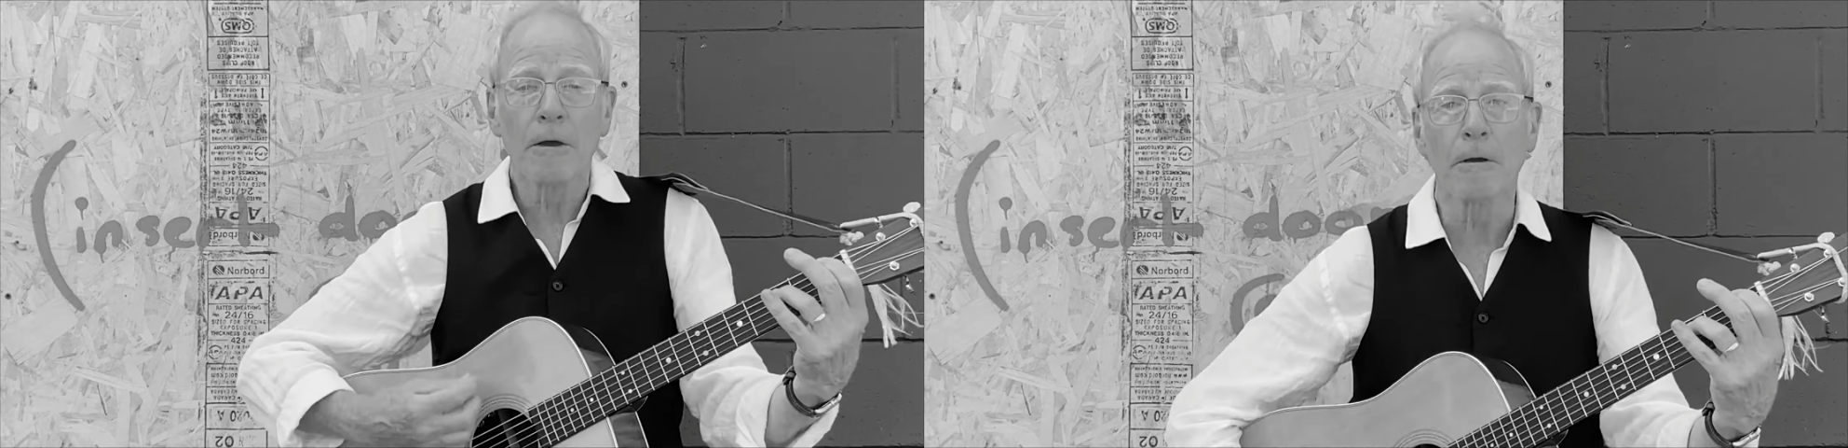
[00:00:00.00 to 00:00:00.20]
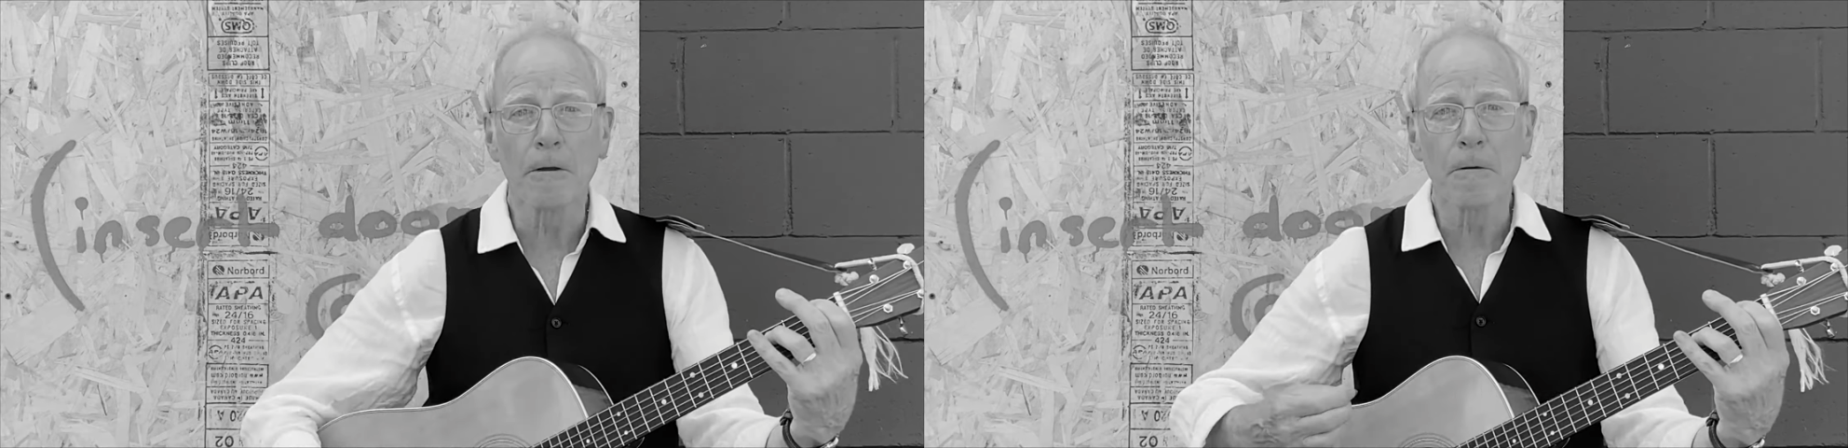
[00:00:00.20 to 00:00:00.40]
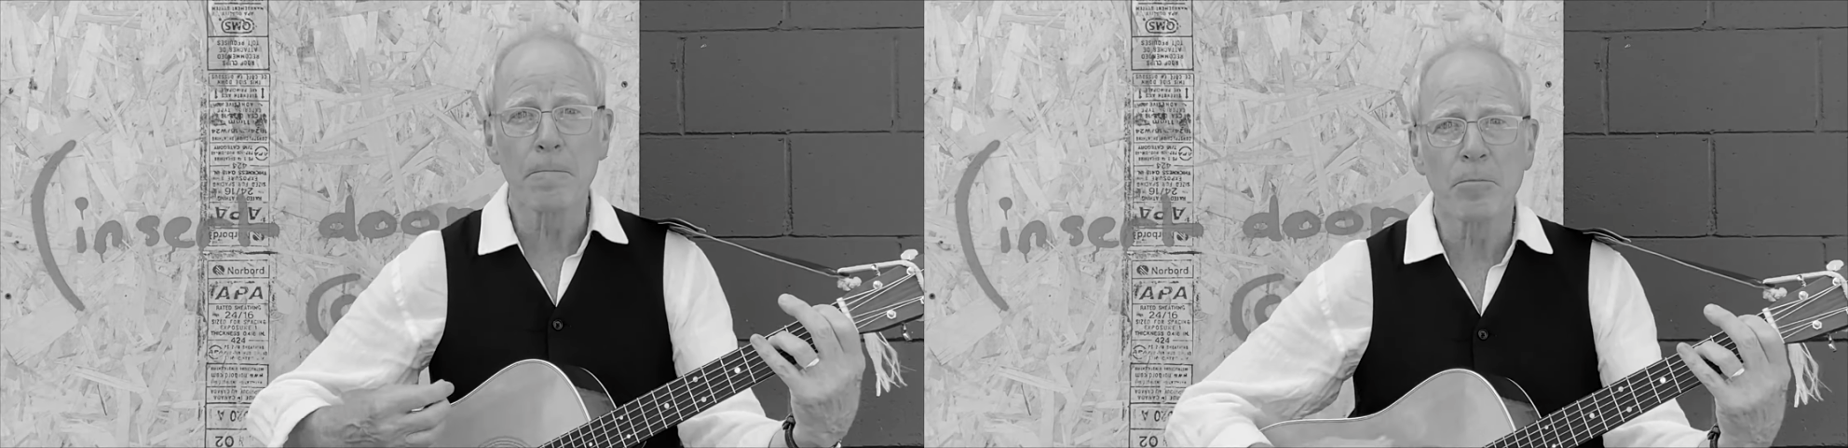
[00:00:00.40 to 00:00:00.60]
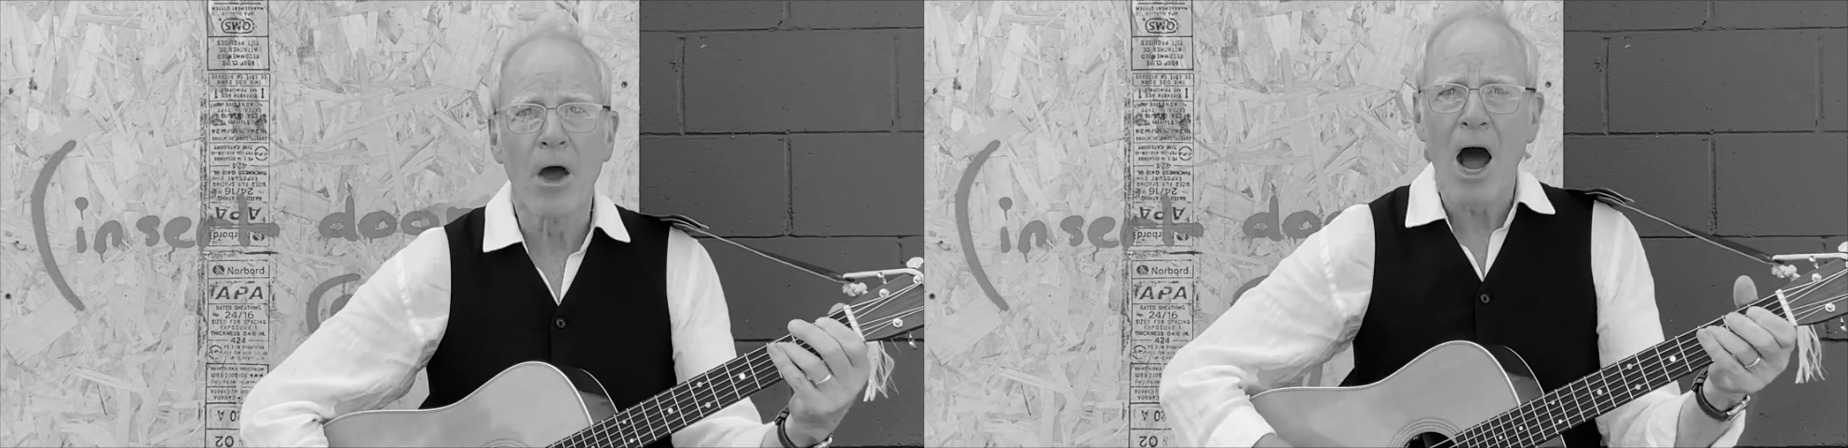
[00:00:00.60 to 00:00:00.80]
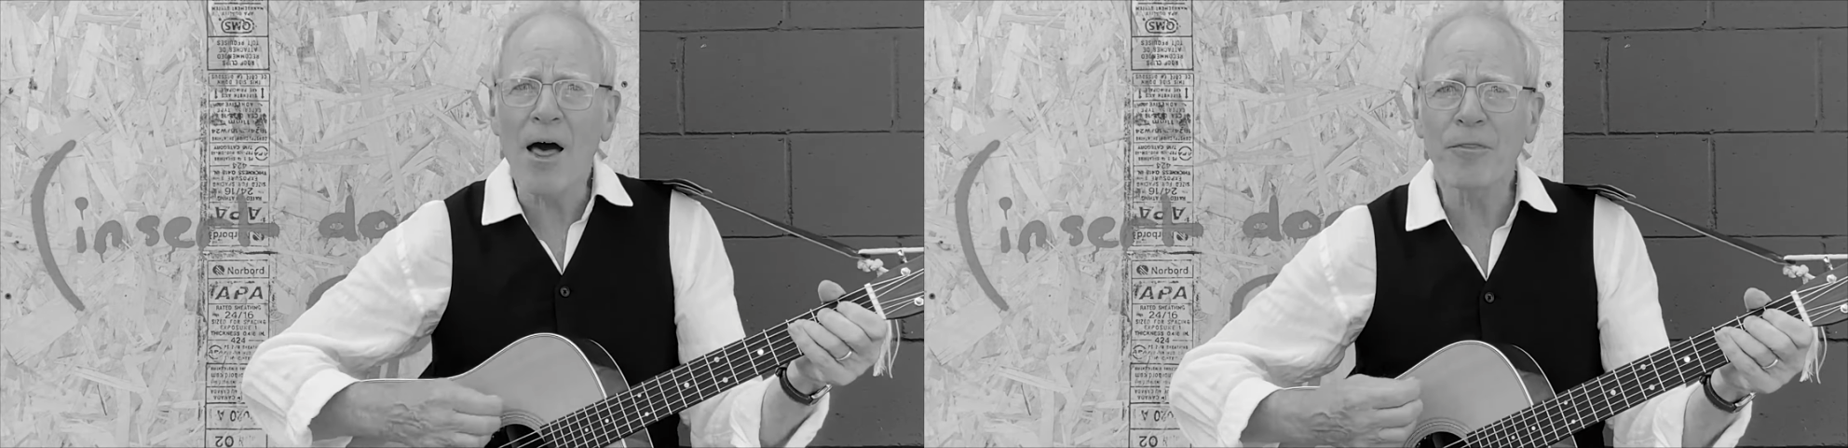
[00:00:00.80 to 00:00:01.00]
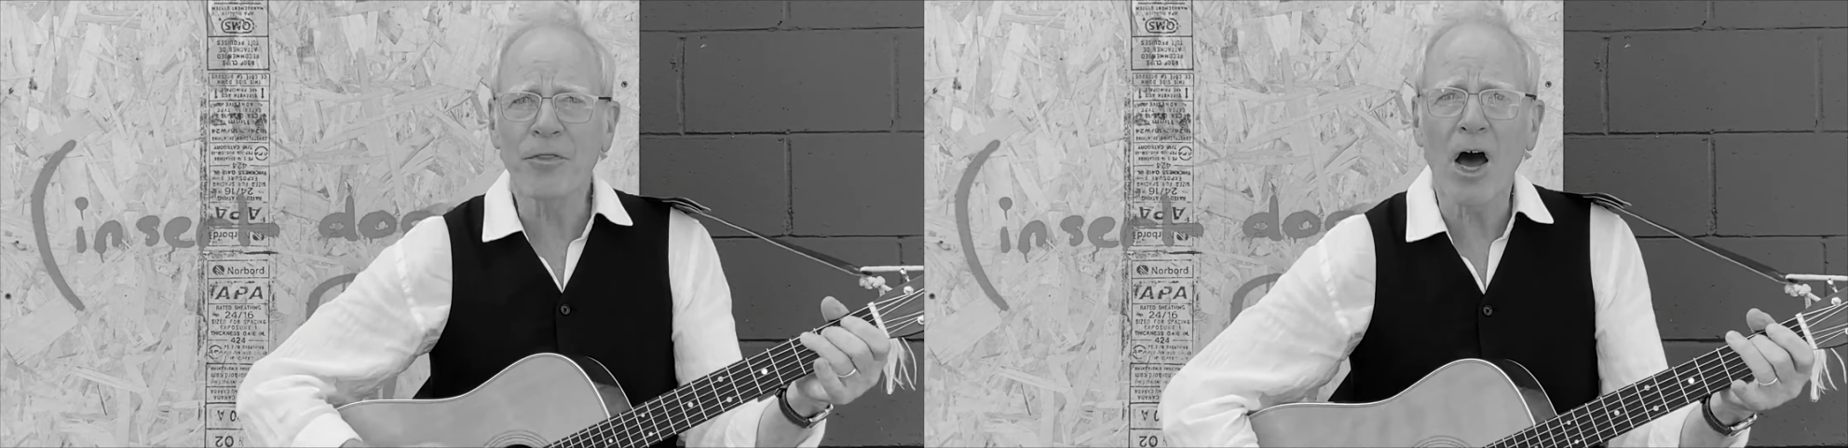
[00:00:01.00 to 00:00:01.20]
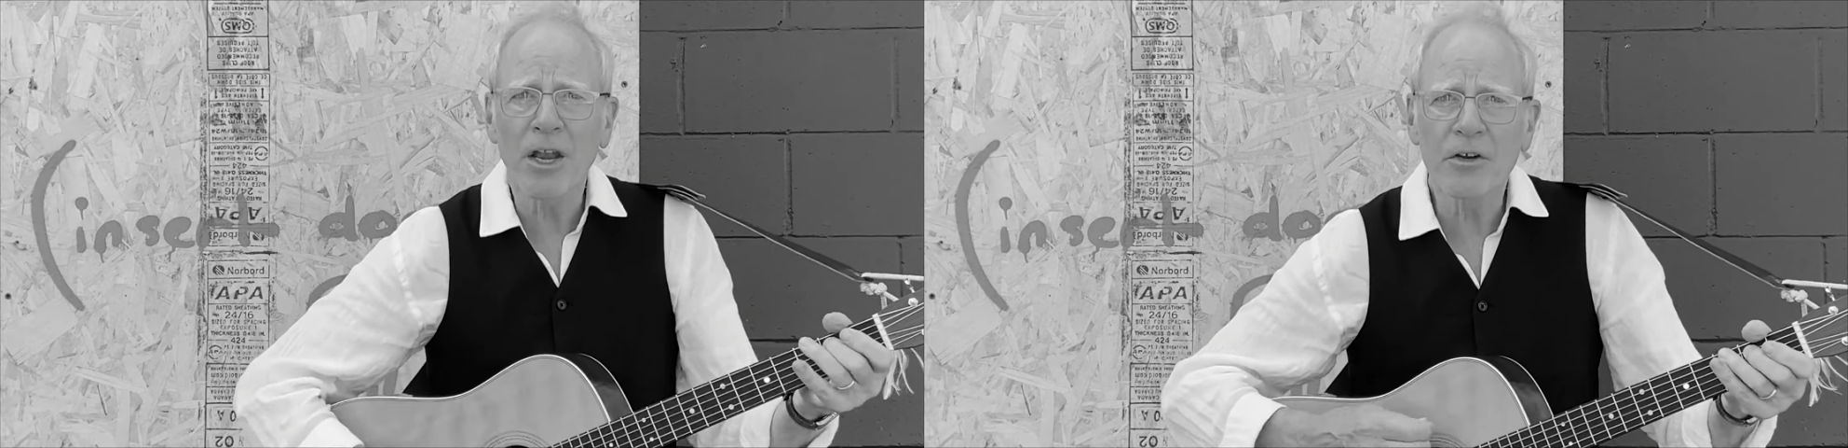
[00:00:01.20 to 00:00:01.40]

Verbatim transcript: I thought